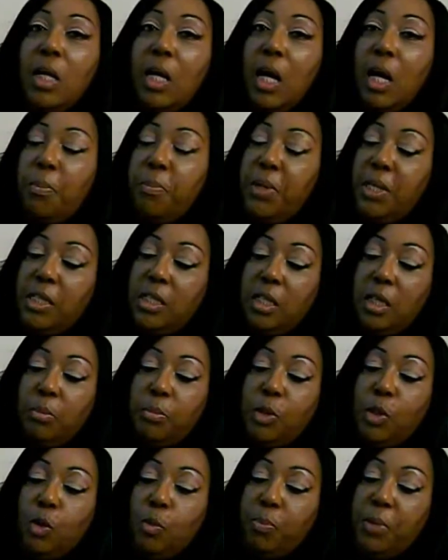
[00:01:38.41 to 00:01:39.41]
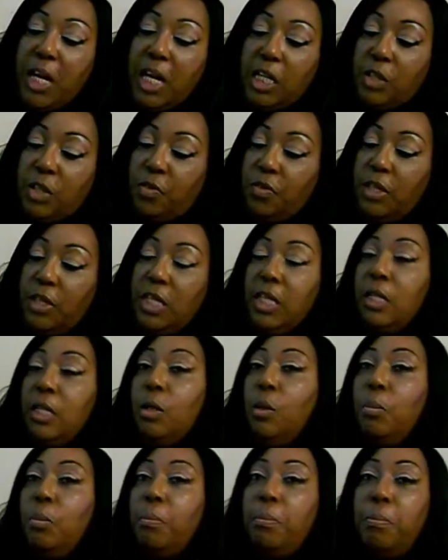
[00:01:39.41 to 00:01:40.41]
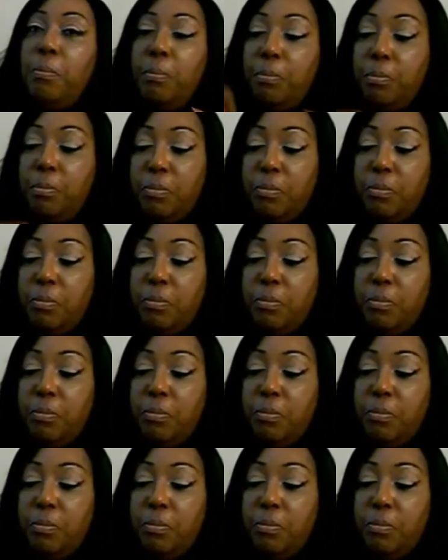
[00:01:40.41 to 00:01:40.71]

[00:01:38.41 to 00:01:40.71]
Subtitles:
I picked up 2 packs for him.